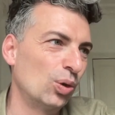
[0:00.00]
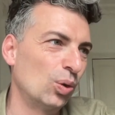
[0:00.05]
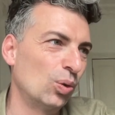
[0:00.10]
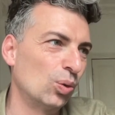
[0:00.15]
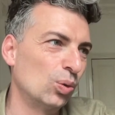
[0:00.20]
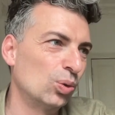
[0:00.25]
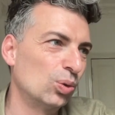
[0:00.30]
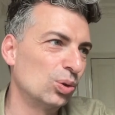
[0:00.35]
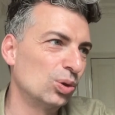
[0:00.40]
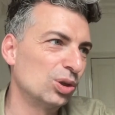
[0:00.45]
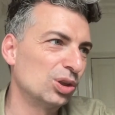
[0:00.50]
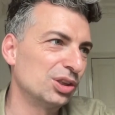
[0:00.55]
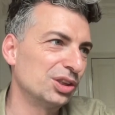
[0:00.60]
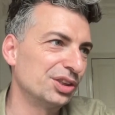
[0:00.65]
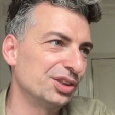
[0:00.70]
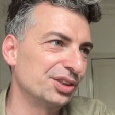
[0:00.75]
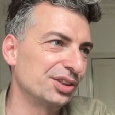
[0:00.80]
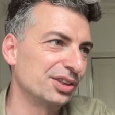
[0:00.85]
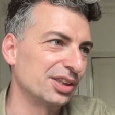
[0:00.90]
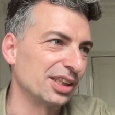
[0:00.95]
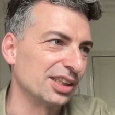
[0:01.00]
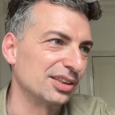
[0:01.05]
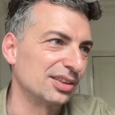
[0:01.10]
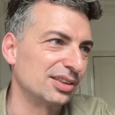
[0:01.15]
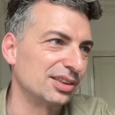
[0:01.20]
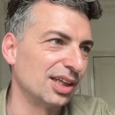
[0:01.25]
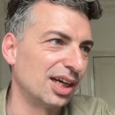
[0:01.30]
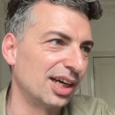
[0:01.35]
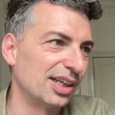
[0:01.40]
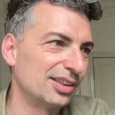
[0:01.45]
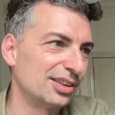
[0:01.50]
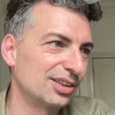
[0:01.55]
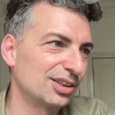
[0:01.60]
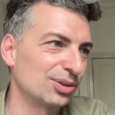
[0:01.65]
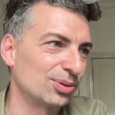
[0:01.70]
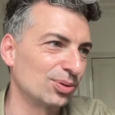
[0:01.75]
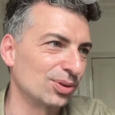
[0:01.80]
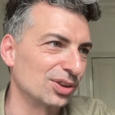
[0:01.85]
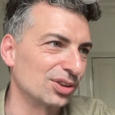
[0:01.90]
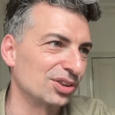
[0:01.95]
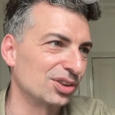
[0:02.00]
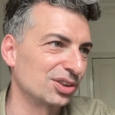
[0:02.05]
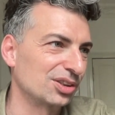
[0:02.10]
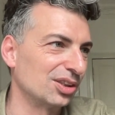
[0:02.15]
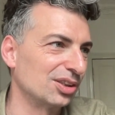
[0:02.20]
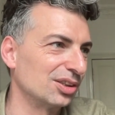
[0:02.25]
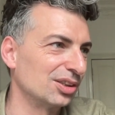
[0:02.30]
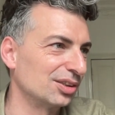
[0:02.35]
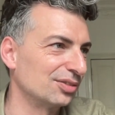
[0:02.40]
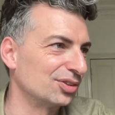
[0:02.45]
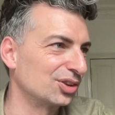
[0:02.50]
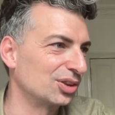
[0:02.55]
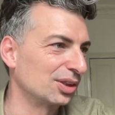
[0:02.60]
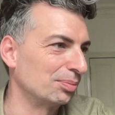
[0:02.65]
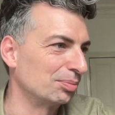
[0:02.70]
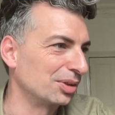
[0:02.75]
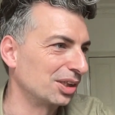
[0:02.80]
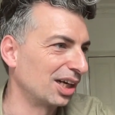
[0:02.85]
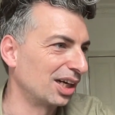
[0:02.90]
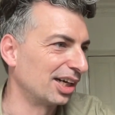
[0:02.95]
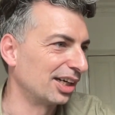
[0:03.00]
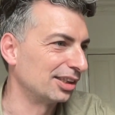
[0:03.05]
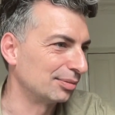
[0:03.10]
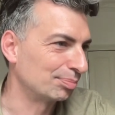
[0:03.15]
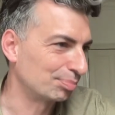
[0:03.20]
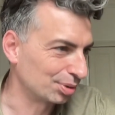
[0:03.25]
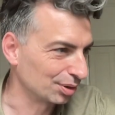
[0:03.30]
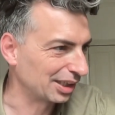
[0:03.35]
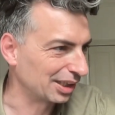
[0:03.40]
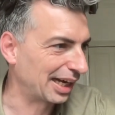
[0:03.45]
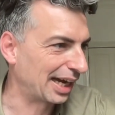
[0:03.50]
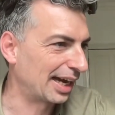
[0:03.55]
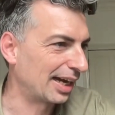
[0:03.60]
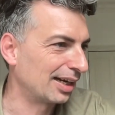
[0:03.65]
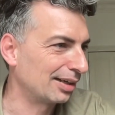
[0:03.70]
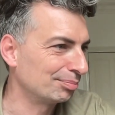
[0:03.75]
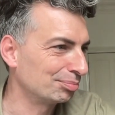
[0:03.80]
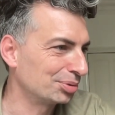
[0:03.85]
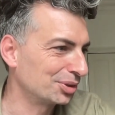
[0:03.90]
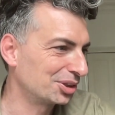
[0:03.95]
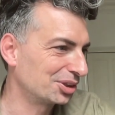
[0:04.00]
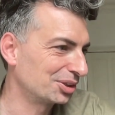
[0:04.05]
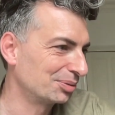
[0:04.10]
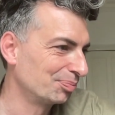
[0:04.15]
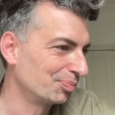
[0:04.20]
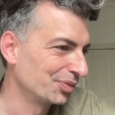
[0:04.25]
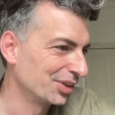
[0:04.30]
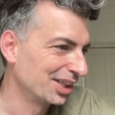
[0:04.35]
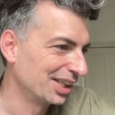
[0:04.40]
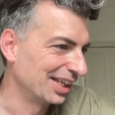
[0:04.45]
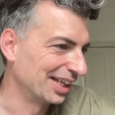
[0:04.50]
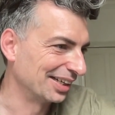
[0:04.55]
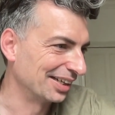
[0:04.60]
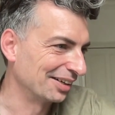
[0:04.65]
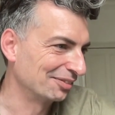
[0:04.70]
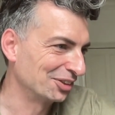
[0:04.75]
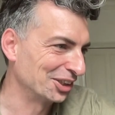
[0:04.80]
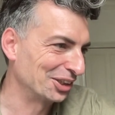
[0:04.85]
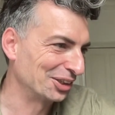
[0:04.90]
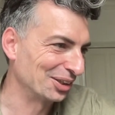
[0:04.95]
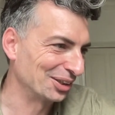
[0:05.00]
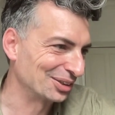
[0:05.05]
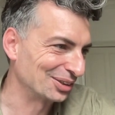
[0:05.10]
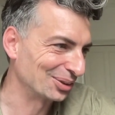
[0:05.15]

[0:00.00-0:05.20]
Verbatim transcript: old like dinosaur skull of some kind, perhaps, and everything.